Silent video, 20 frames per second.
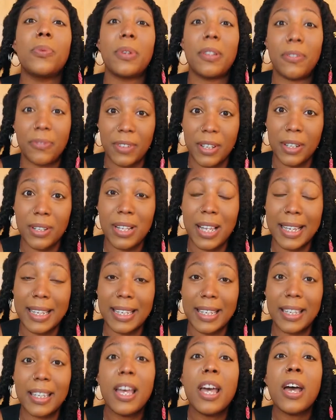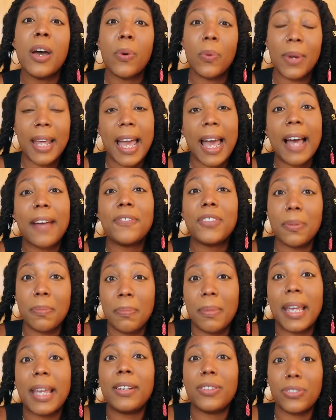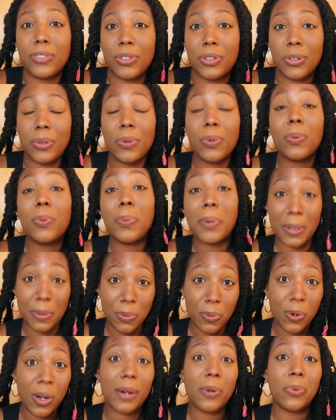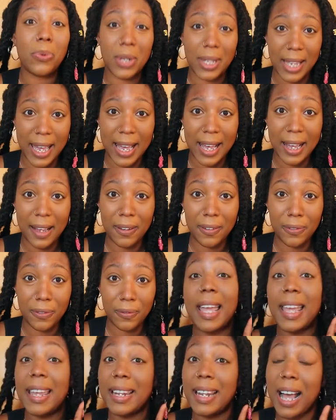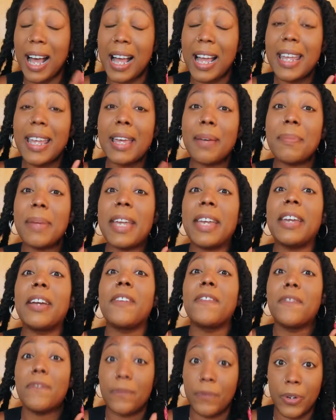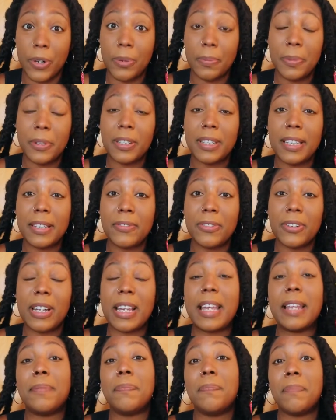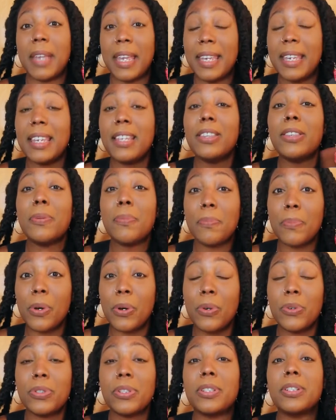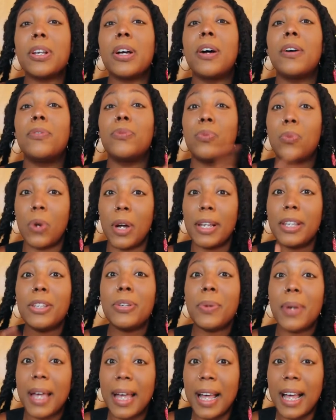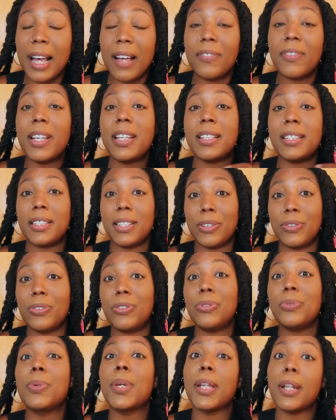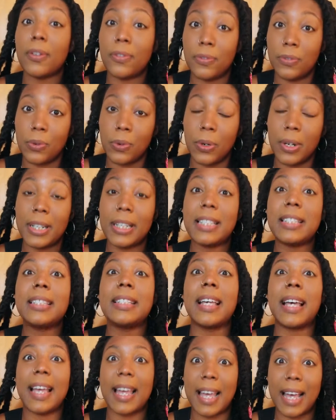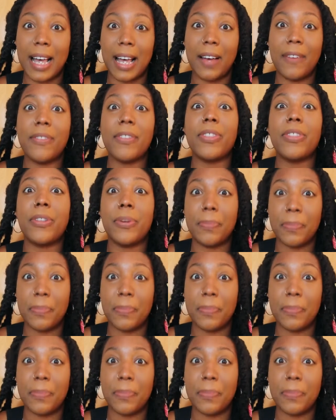we feel like it. We have to make do with what we have. And I am a firm believer in making the most of what you have until you can afford to have the